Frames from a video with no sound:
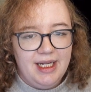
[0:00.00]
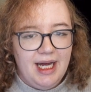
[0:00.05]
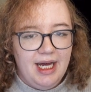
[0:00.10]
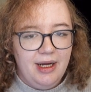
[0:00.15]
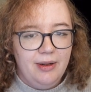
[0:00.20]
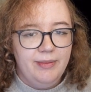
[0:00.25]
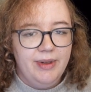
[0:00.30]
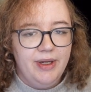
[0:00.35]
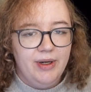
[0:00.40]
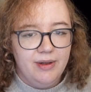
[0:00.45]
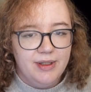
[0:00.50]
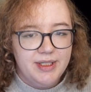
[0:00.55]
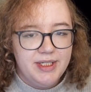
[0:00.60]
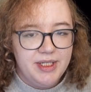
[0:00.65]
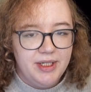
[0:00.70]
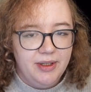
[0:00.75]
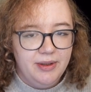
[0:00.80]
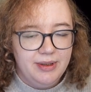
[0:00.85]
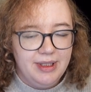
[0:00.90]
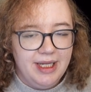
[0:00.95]
and we
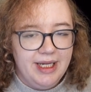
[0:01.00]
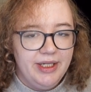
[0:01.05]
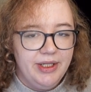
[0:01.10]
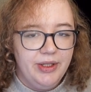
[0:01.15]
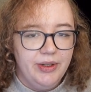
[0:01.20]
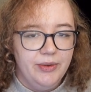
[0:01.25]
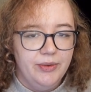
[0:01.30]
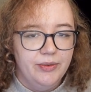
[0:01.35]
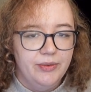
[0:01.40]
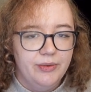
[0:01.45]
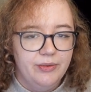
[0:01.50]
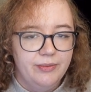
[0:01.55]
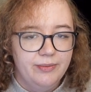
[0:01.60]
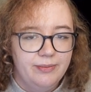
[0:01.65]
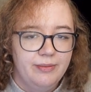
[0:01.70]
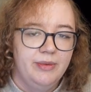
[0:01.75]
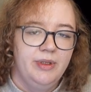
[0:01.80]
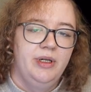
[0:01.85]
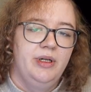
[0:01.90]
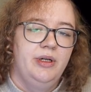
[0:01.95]
also let you
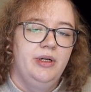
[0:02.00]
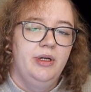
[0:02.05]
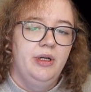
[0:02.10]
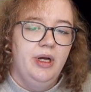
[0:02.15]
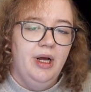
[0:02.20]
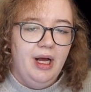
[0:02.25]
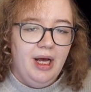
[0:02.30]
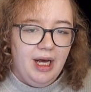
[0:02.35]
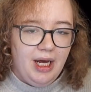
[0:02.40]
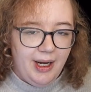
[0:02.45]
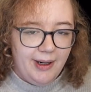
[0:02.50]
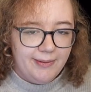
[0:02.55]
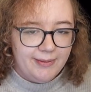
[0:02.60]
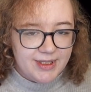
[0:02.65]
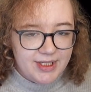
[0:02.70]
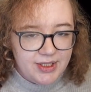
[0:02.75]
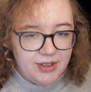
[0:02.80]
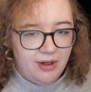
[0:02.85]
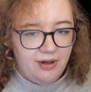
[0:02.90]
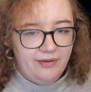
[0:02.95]

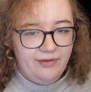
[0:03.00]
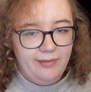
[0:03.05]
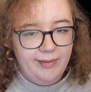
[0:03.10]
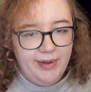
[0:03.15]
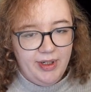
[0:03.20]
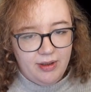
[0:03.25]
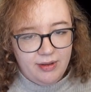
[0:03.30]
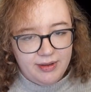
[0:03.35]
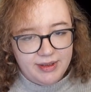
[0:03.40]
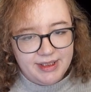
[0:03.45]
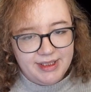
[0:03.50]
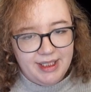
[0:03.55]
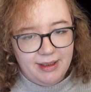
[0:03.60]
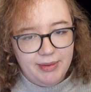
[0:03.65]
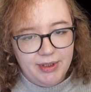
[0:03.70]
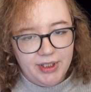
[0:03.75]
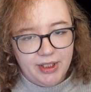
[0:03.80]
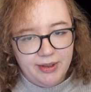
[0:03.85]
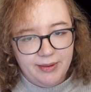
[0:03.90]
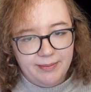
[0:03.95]
restore from an old
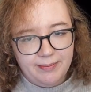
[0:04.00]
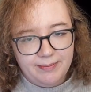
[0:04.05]
snapshot.